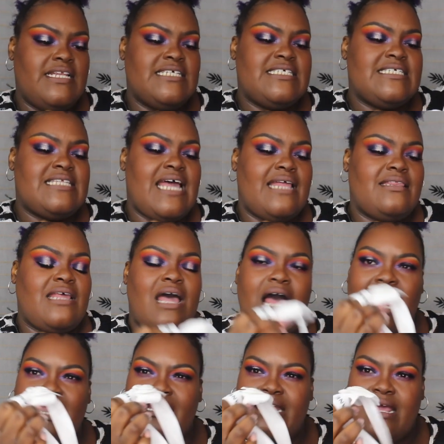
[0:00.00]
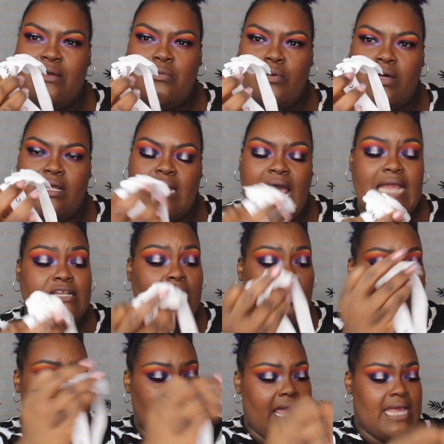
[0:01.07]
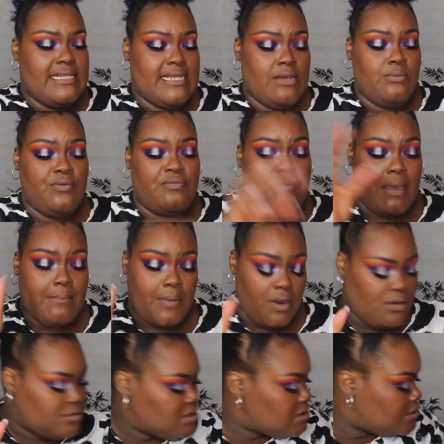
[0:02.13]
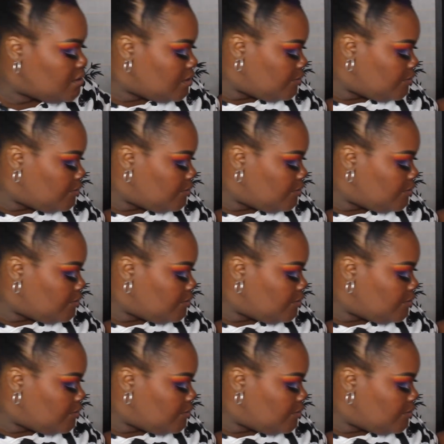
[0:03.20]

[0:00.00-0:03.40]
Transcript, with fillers: This is not the holiday one. I already had that with my purse.